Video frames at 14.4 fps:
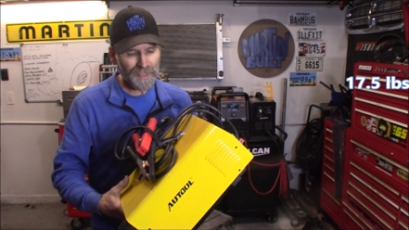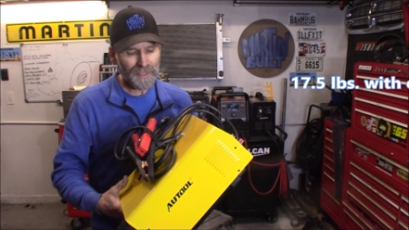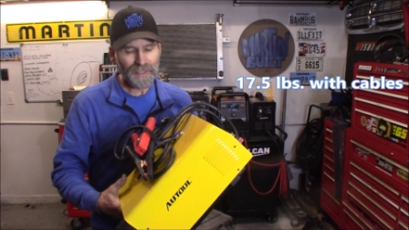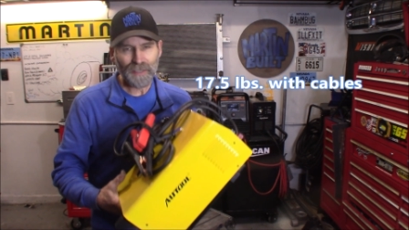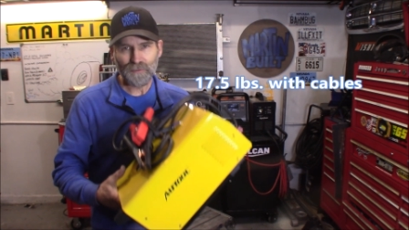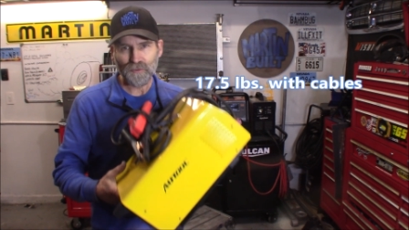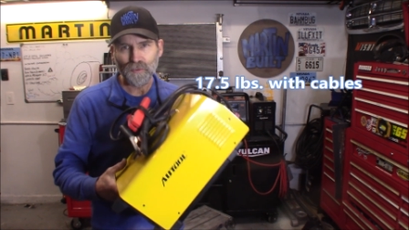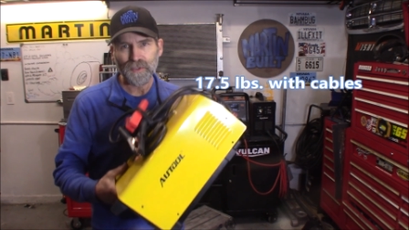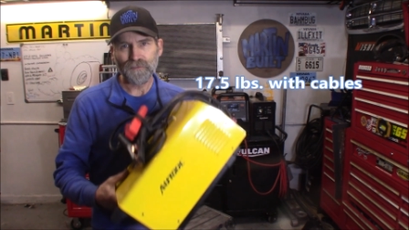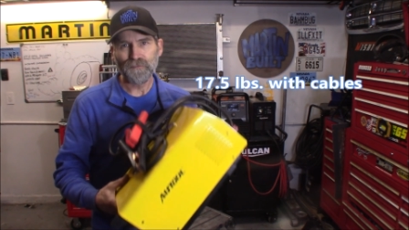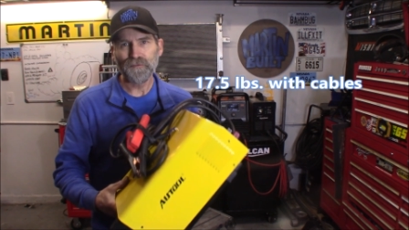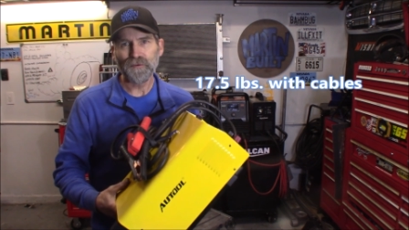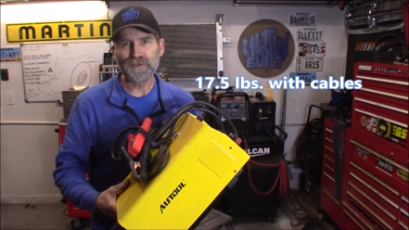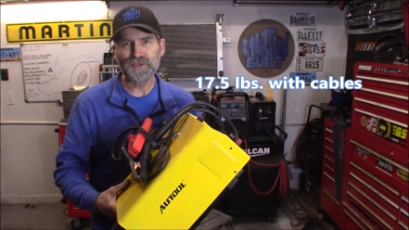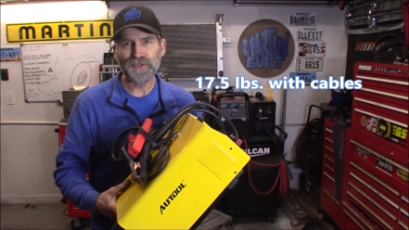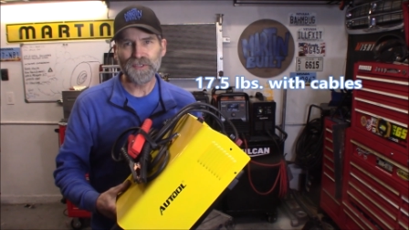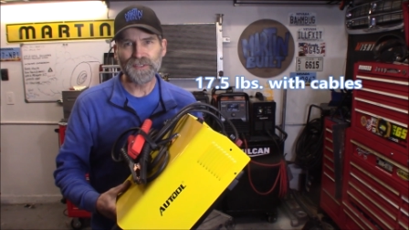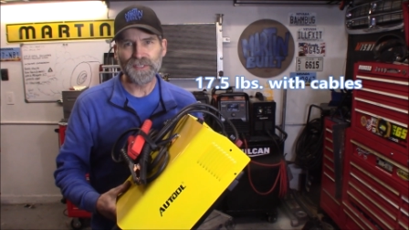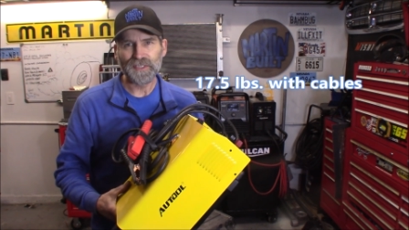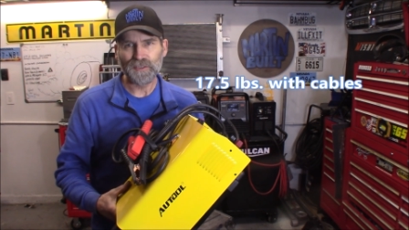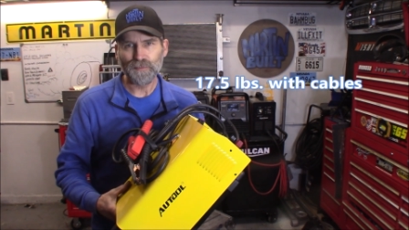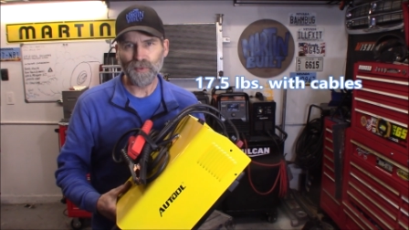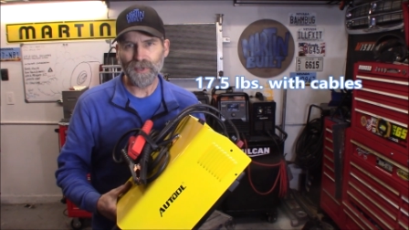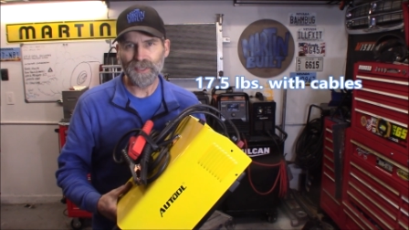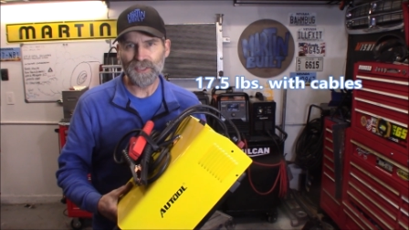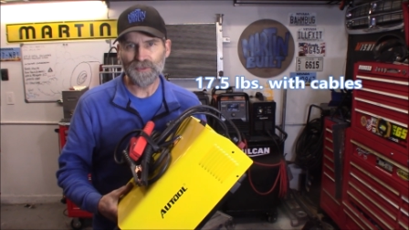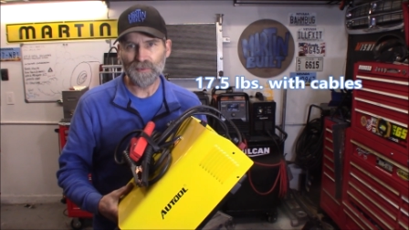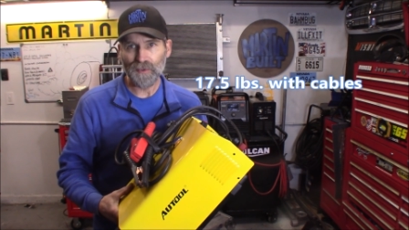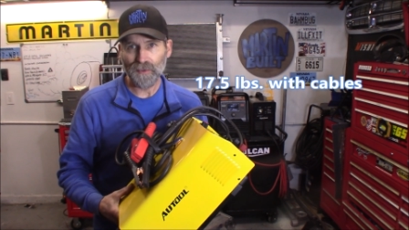That was one of the first things that
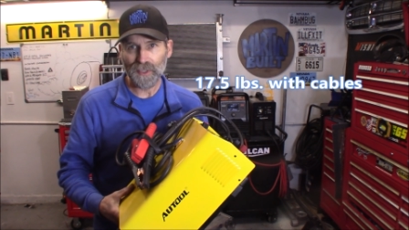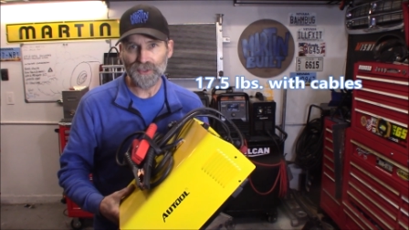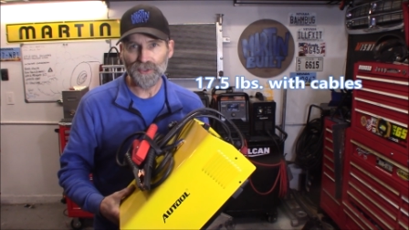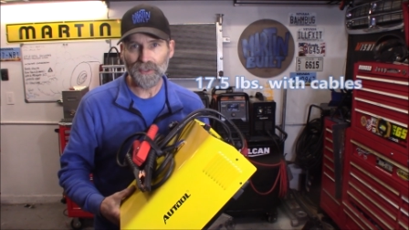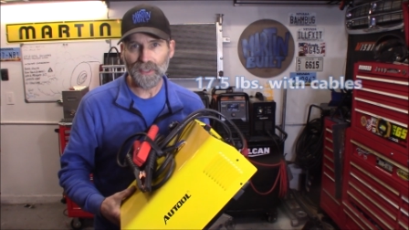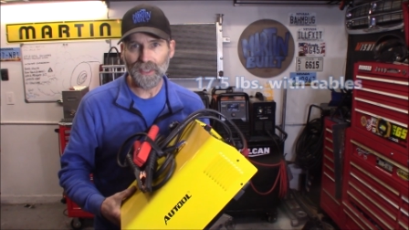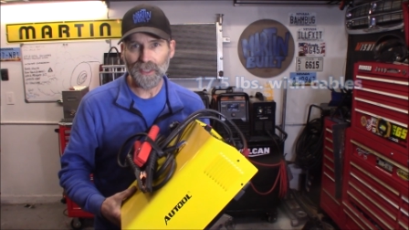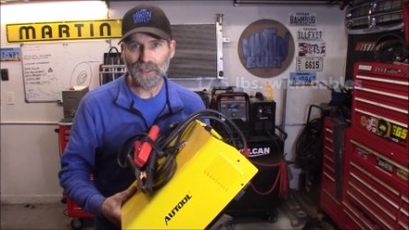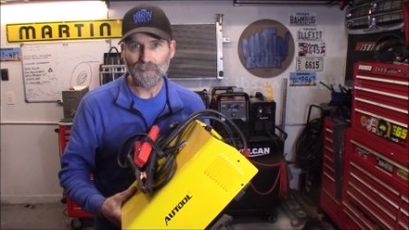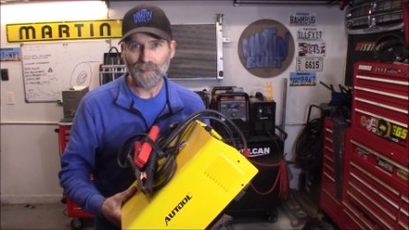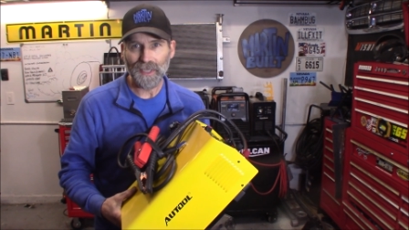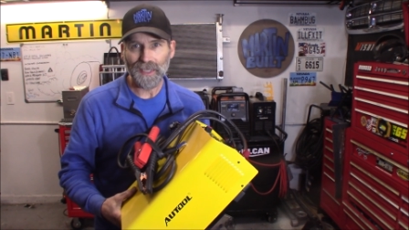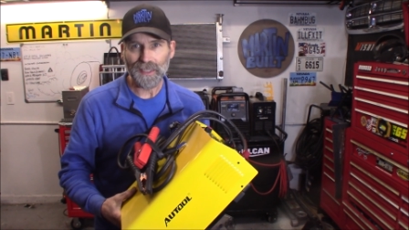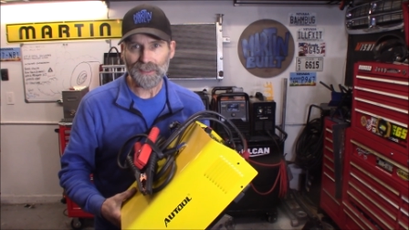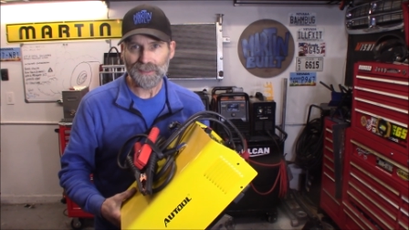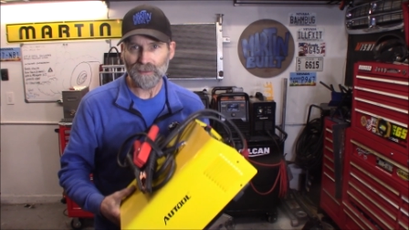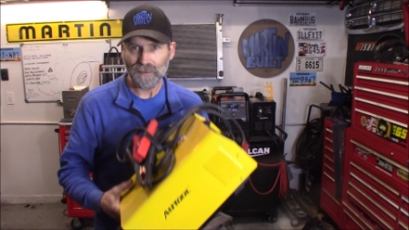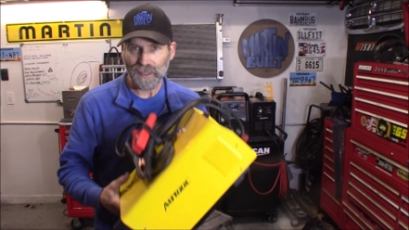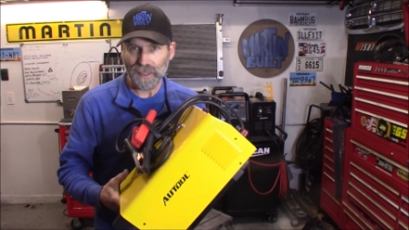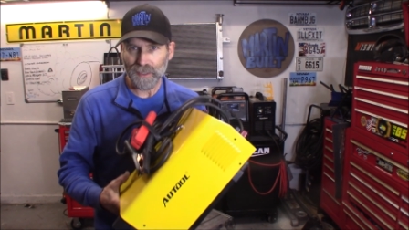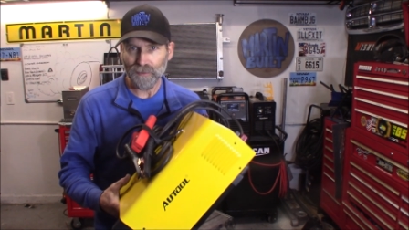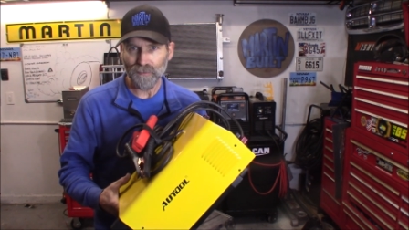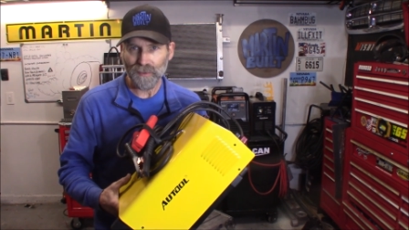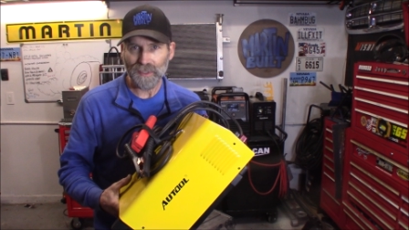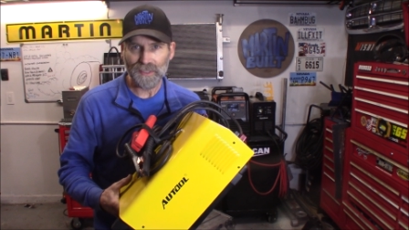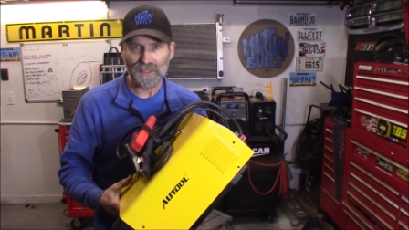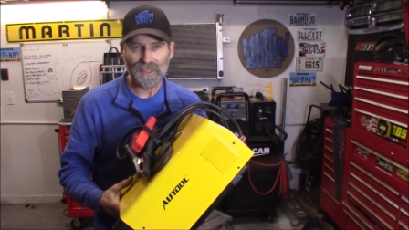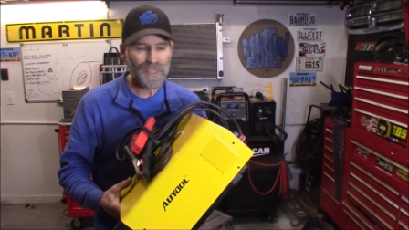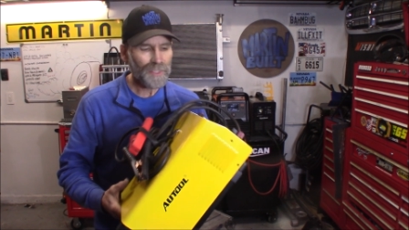surprised me when I took it out of the box, how light it
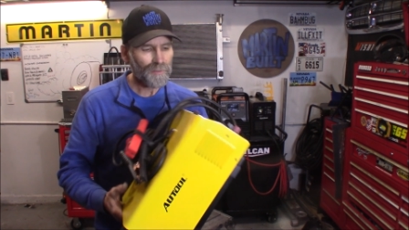was.